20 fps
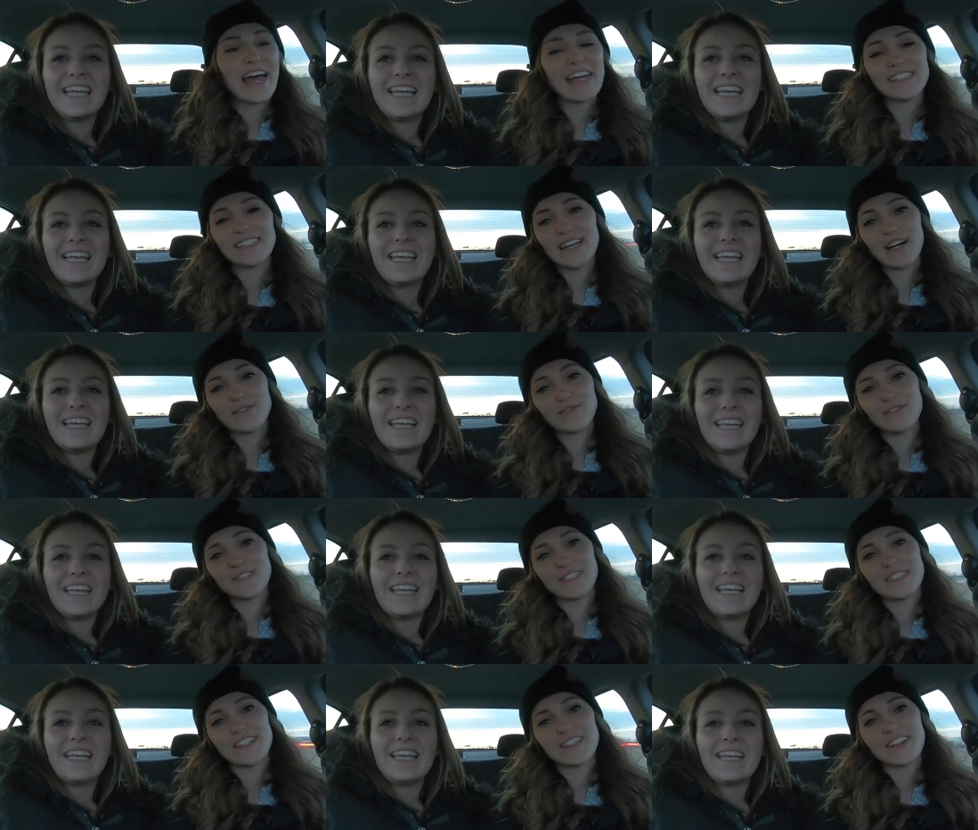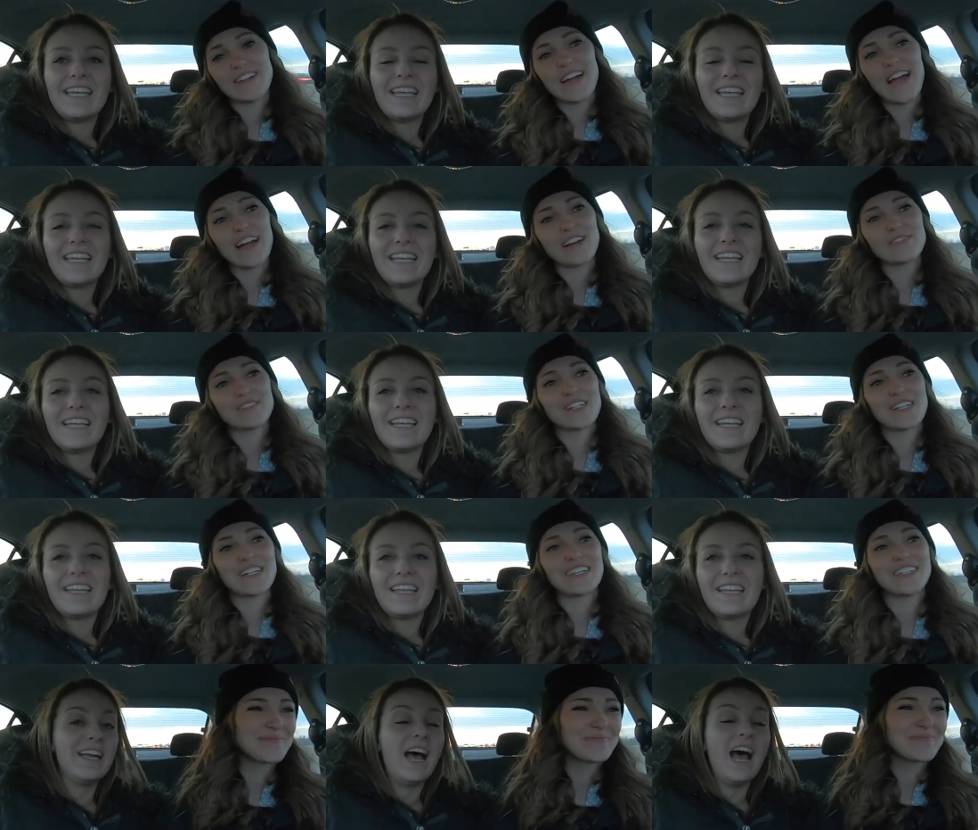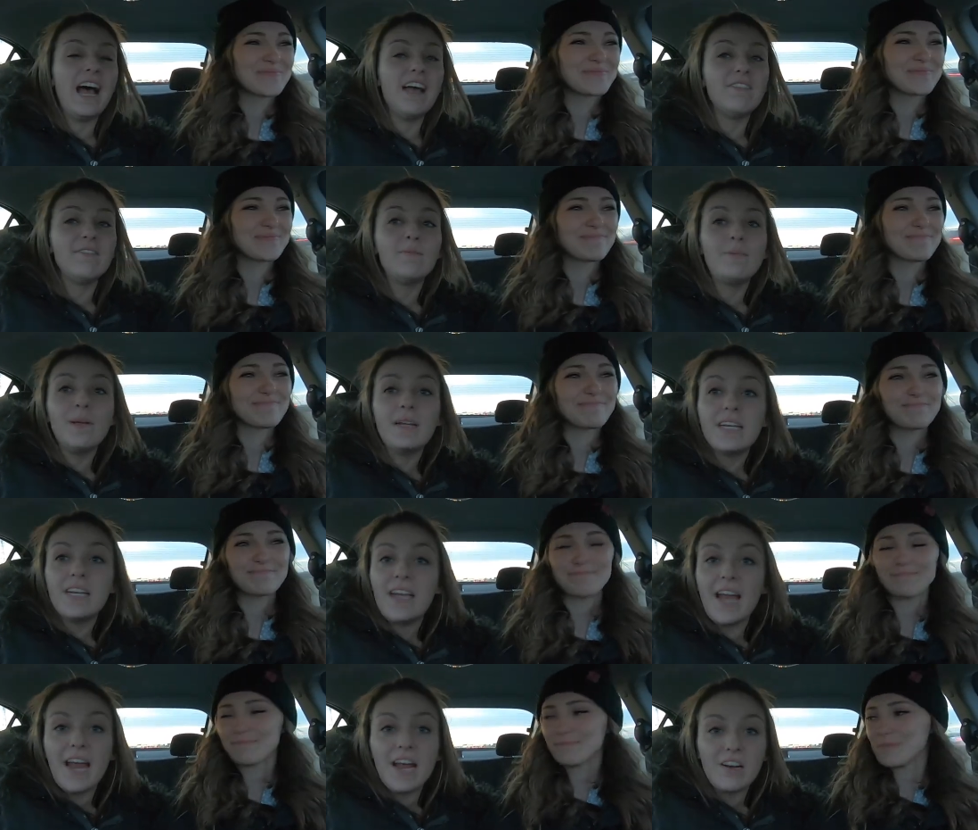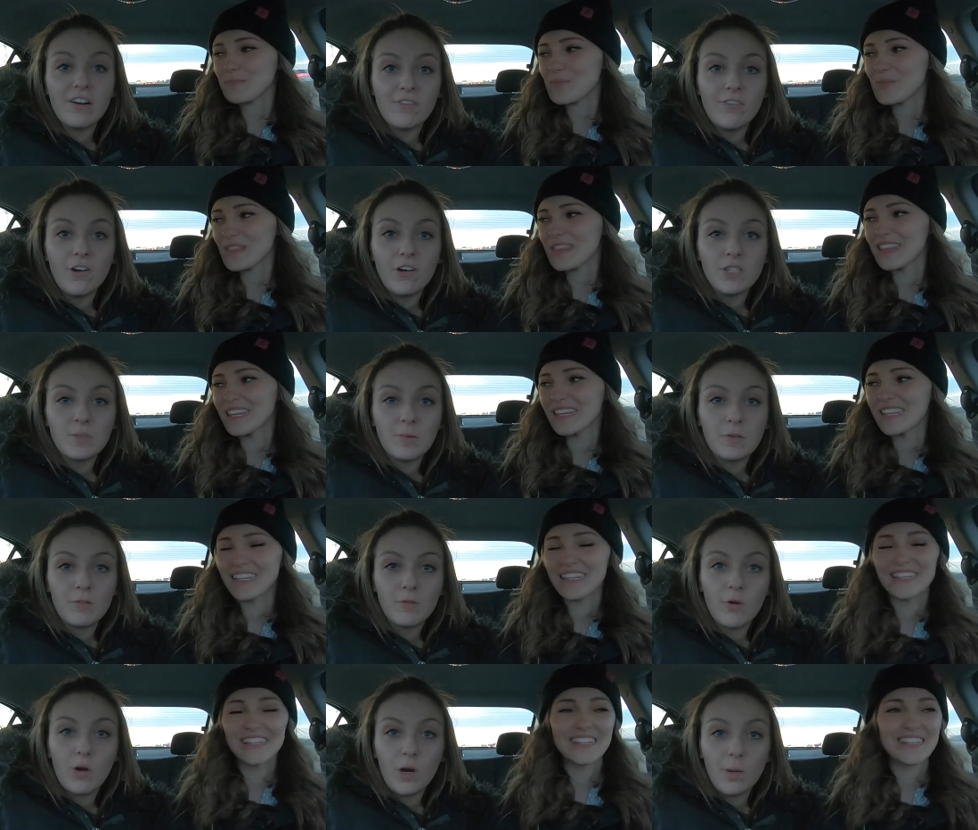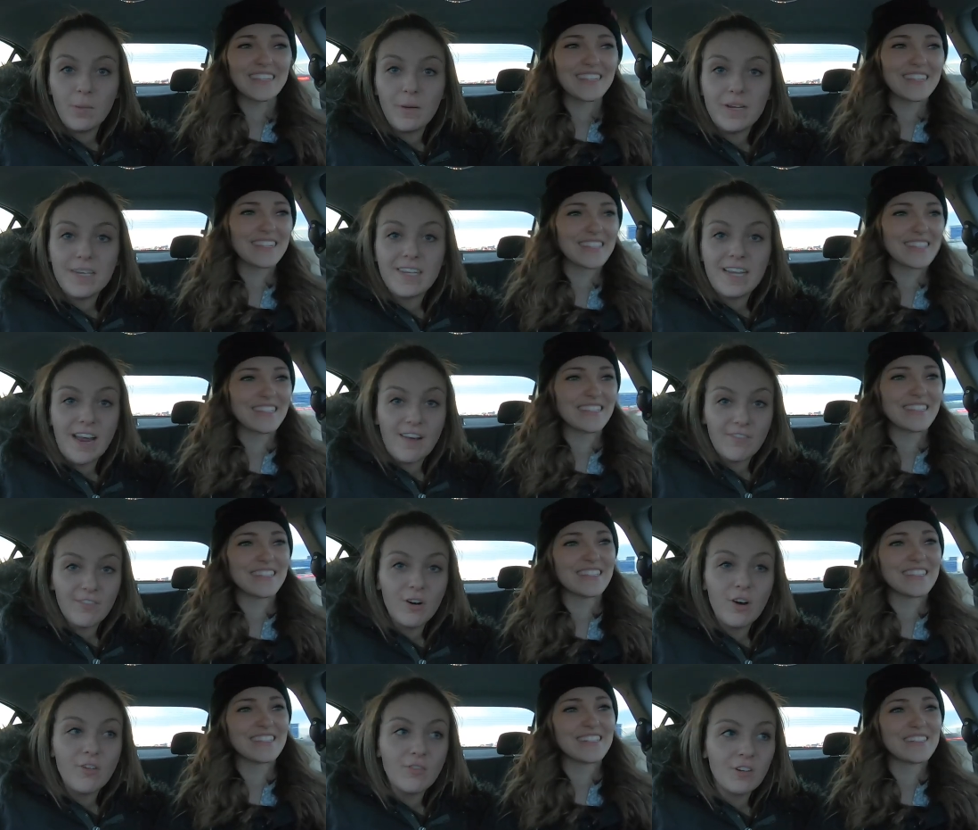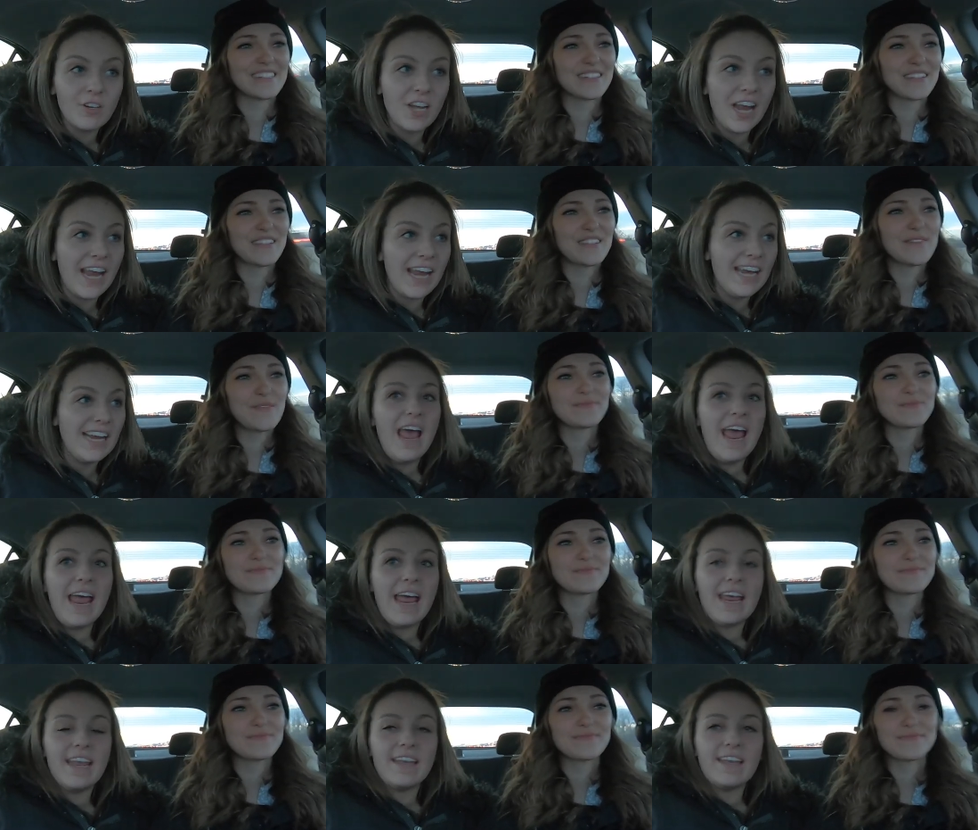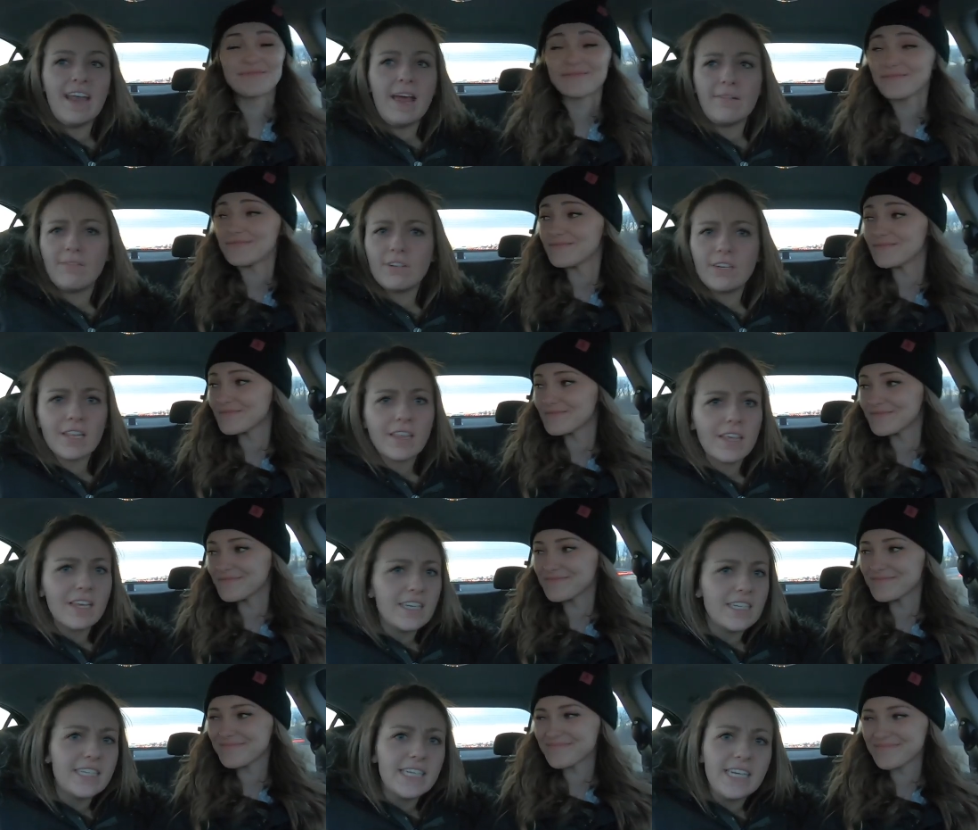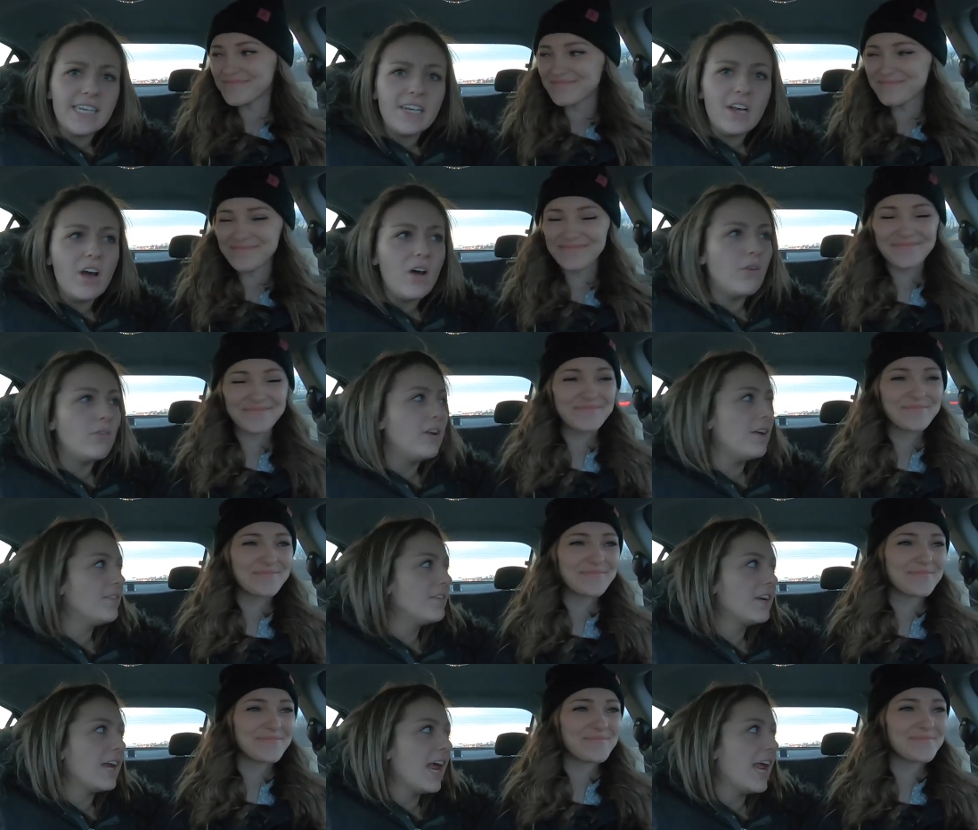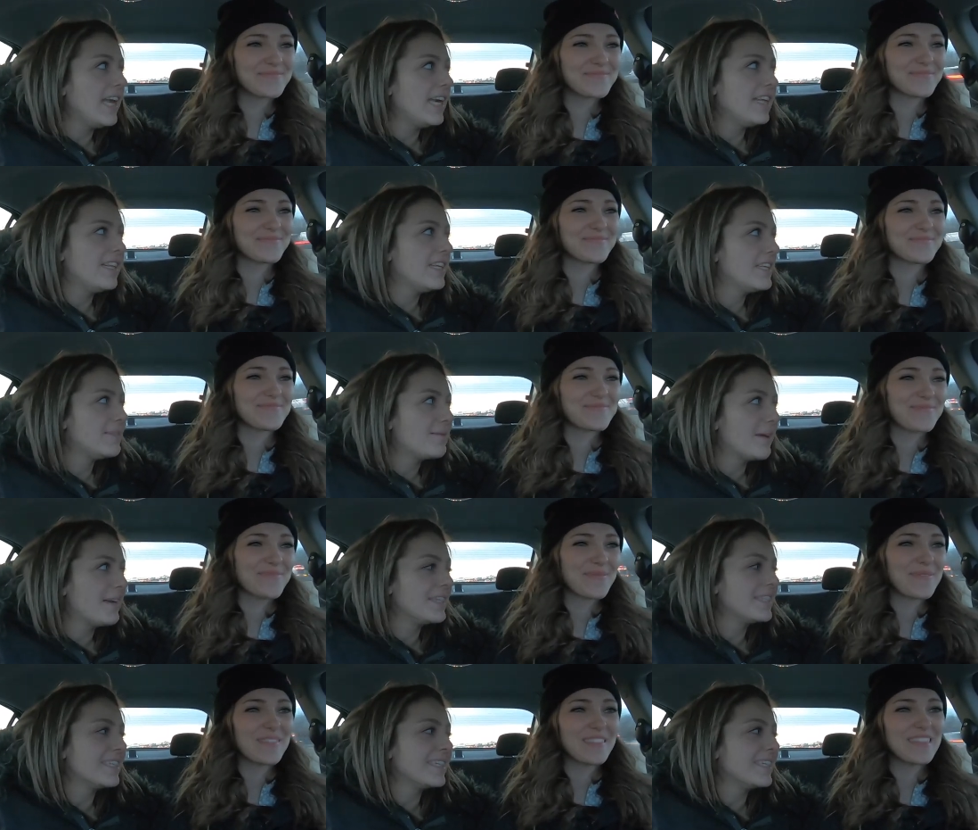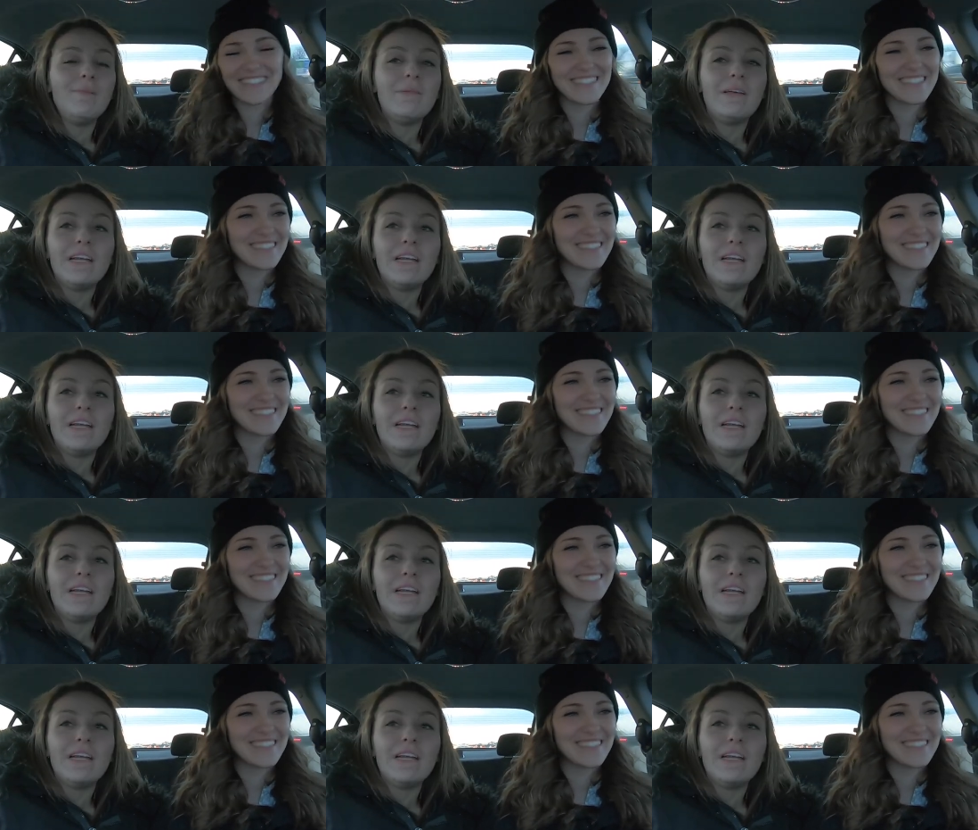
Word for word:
Speaker 1: head down for dinner. I've been to Niagara Falls before, but never overnight, and never to the casino, never to any of these places.